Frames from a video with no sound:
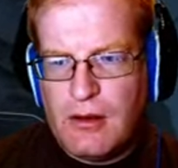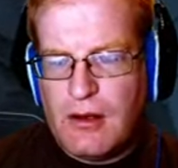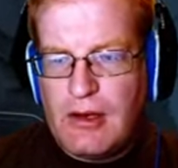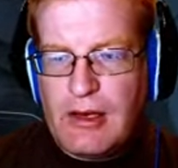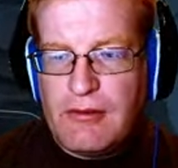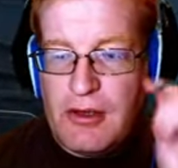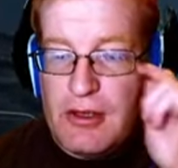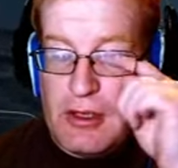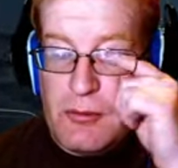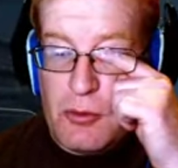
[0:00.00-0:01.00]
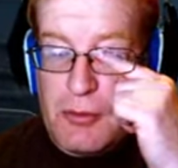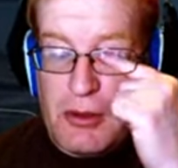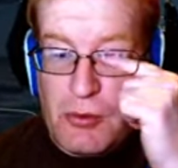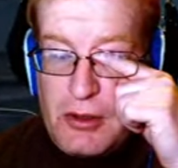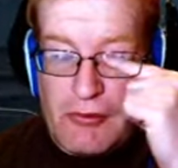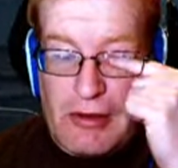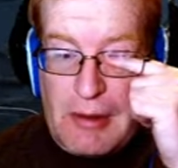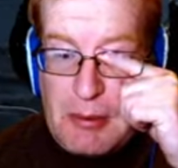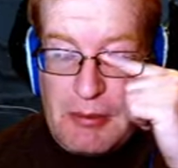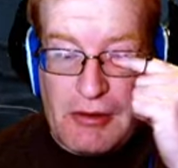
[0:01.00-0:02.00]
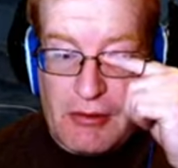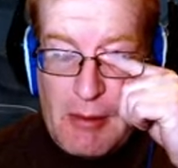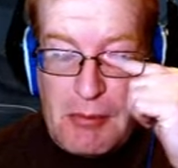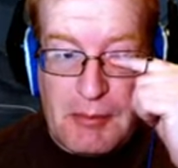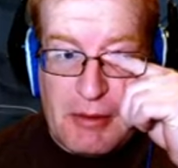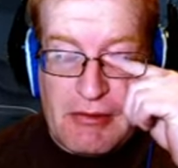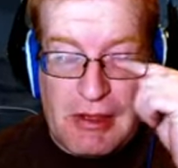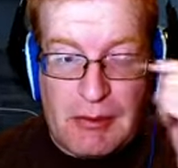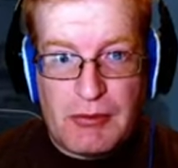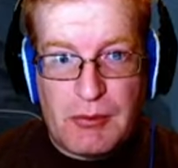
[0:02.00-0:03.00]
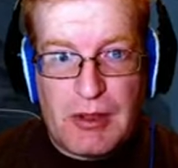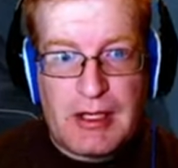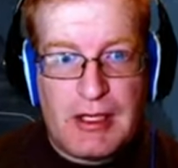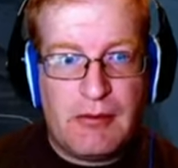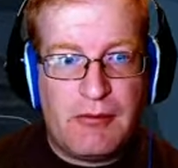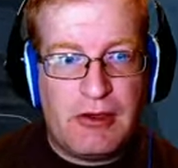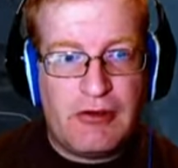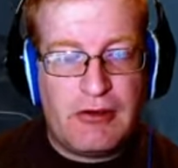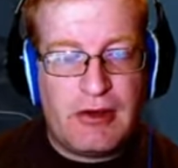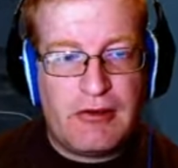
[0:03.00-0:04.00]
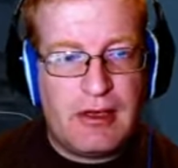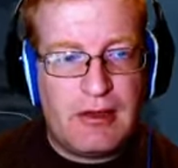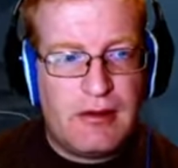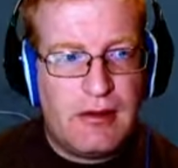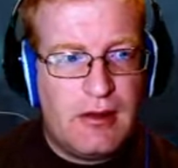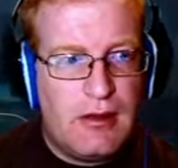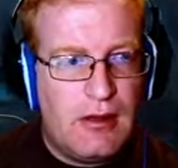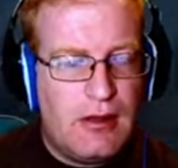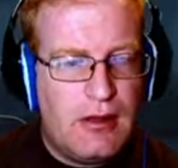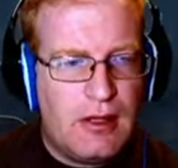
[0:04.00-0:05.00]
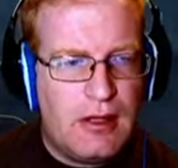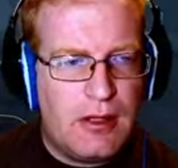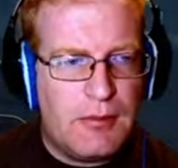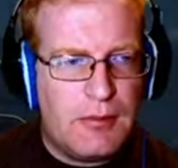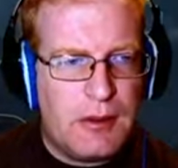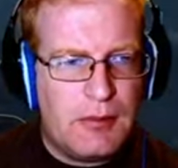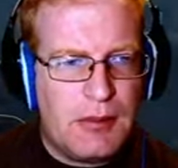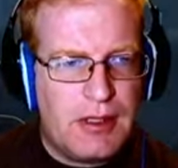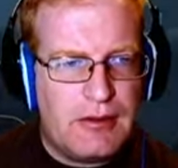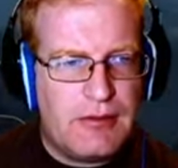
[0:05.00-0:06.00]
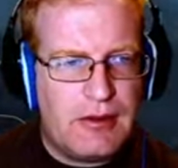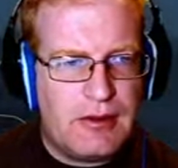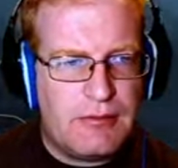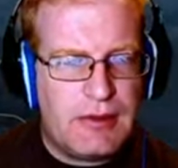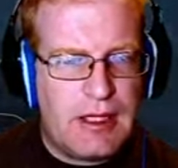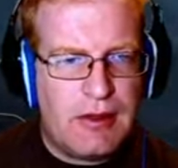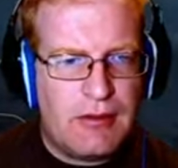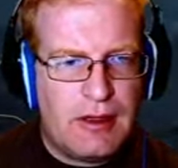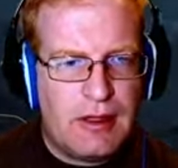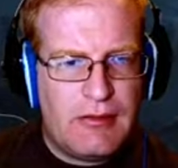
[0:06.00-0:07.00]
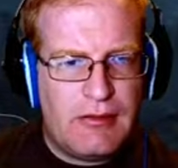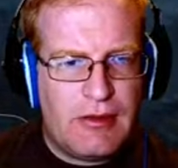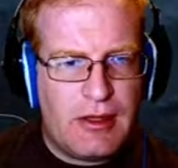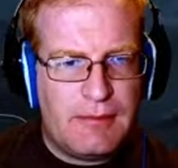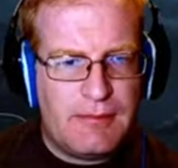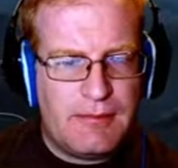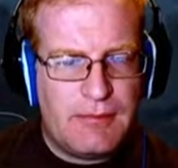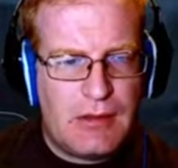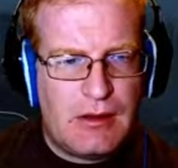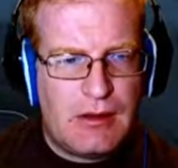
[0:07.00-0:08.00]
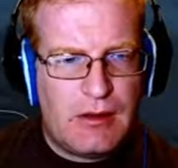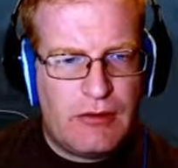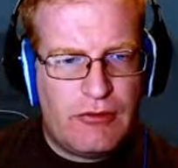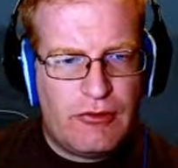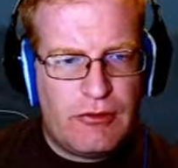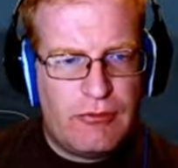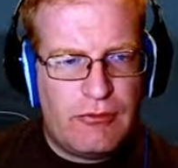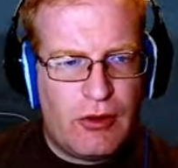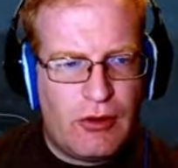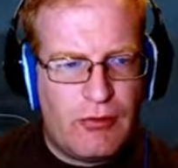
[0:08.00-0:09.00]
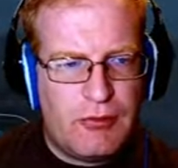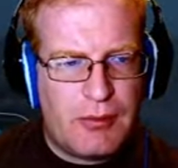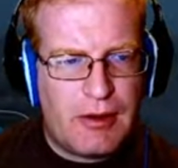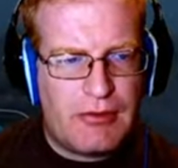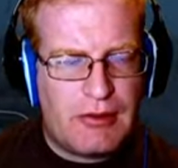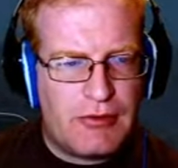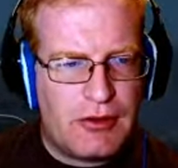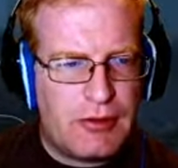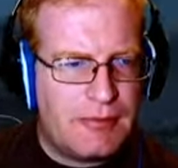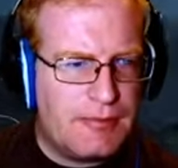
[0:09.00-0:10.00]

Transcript: All right, have a good night, More Beer. We're going to wrap up here in a couple of minutes anyway, so we're not going to end up finishing this tonight. Um, but, uh, yeah, it's um, just an involved process, you know.